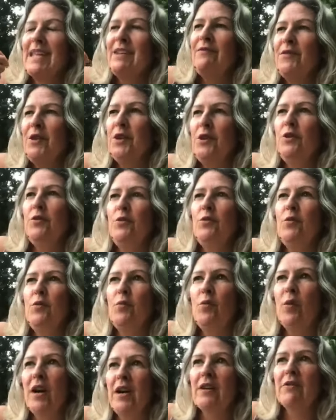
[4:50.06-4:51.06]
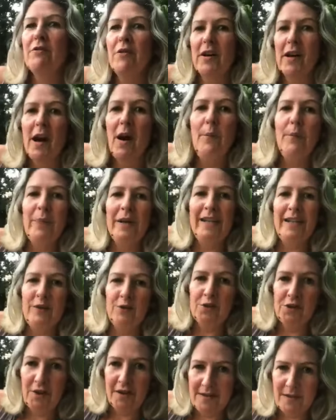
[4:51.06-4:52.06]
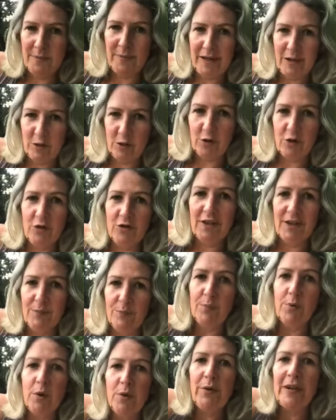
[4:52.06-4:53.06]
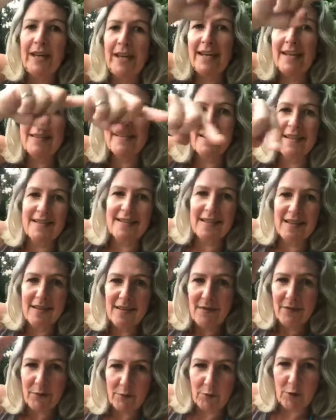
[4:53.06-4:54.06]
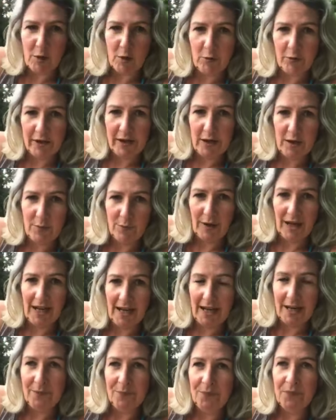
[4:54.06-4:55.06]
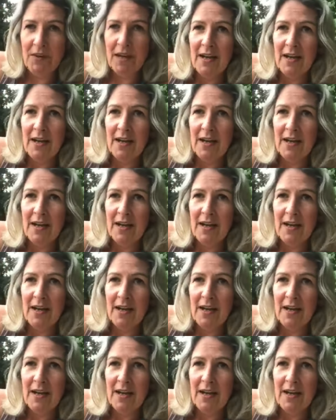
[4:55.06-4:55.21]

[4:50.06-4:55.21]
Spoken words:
If you work for a company, you're trying to be a good employee, so that's another role that you play.